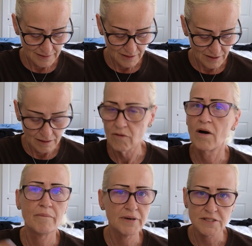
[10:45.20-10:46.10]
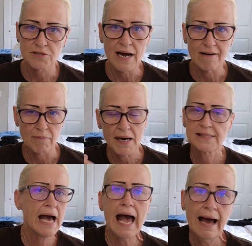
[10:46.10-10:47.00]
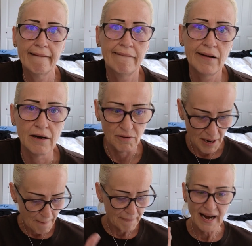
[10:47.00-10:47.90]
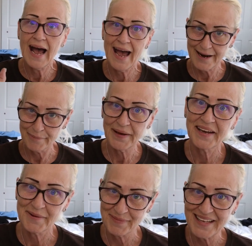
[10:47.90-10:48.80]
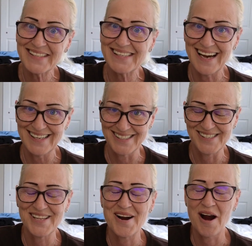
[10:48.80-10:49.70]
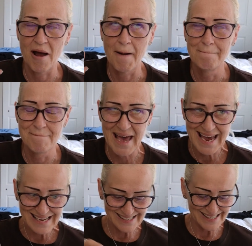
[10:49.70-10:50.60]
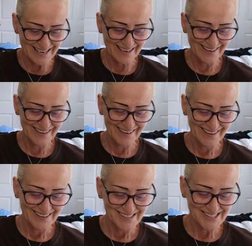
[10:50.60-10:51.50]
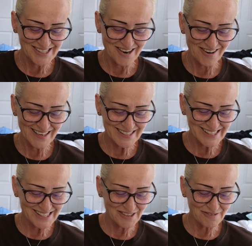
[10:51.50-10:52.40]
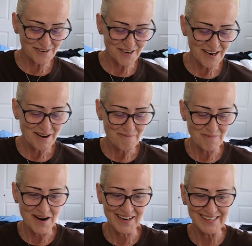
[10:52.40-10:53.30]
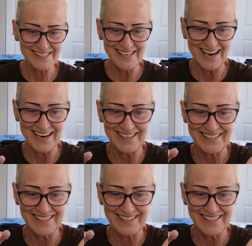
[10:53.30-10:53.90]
I'm putting too high a price. I don't know. But I had to pick up these guys because they're amazing. Sterling silver marcasite.